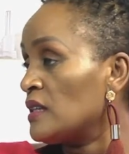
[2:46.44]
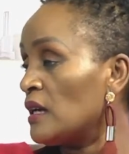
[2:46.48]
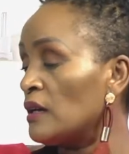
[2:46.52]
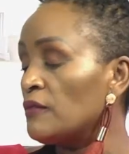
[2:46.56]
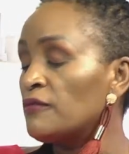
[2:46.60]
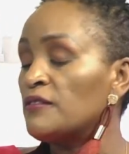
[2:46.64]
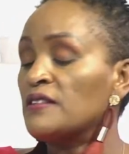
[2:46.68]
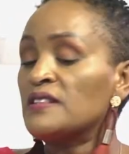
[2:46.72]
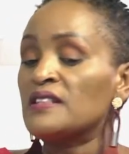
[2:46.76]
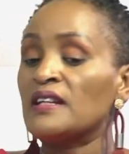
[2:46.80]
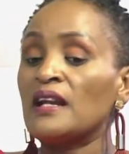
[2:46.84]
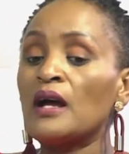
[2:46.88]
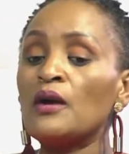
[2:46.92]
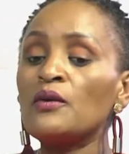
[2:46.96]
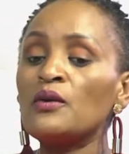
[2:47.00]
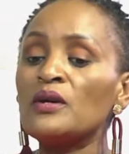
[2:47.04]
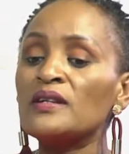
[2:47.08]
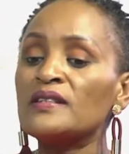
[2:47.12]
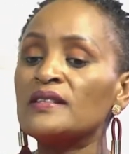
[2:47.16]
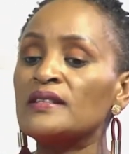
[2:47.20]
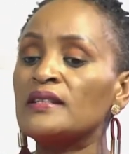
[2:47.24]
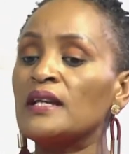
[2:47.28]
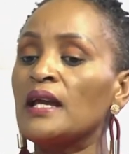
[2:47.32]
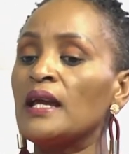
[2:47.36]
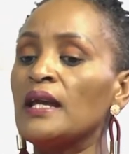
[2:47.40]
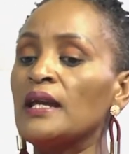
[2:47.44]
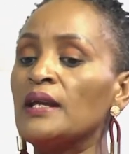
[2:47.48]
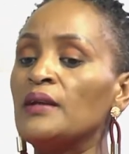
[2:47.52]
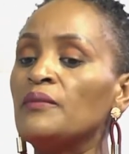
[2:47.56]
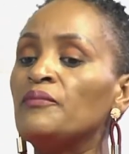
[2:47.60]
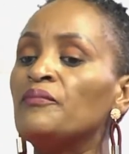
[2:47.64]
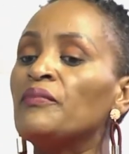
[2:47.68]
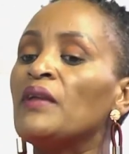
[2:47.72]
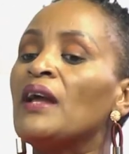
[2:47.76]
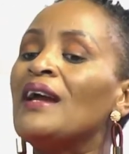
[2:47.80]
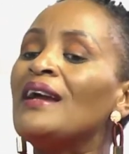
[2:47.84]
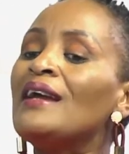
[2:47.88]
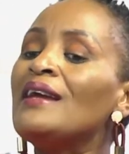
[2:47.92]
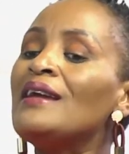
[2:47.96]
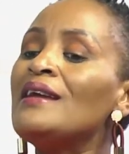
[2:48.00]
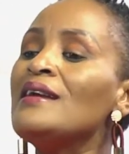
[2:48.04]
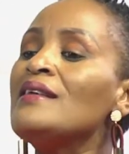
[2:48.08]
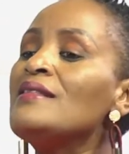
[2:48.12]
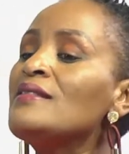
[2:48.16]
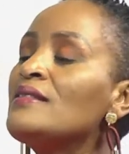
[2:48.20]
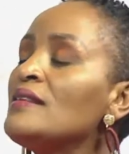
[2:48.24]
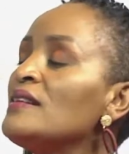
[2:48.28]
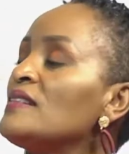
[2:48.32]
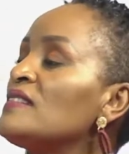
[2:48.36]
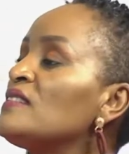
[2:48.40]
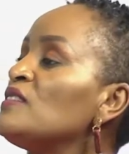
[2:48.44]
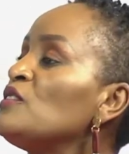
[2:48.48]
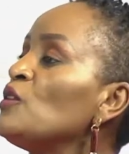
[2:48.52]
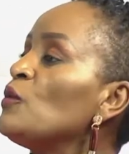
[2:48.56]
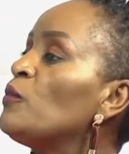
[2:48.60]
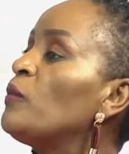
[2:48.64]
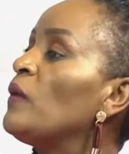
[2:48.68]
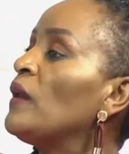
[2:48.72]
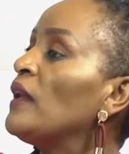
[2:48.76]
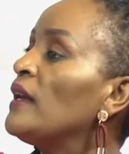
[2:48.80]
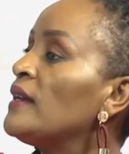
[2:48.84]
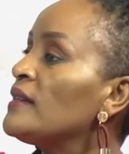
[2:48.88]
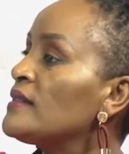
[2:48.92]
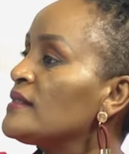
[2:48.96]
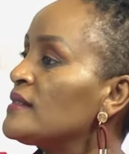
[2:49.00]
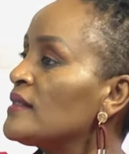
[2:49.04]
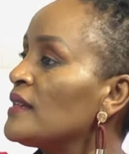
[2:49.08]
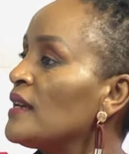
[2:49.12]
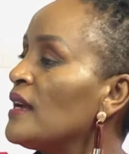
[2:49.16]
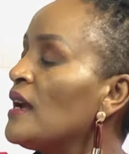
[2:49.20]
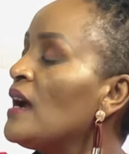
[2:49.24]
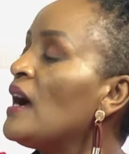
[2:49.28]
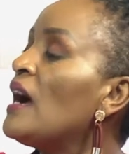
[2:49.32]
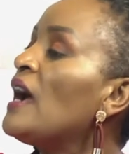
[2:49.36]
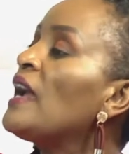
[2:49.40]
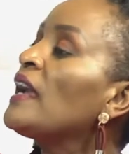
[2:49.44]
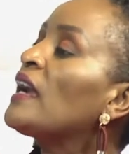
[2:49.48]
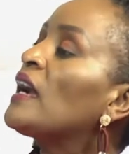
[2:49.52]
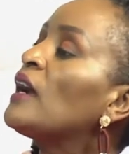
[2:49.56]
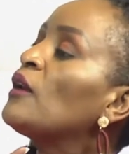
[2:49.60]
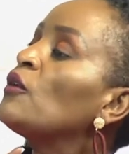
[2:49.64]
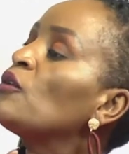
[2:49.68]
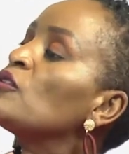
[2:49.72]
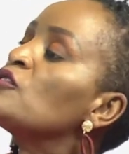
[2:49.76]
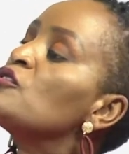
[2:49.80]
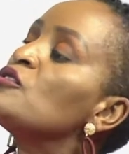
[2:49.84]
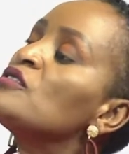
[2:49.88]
Selfies. Now you are saying, in this new place, I cannot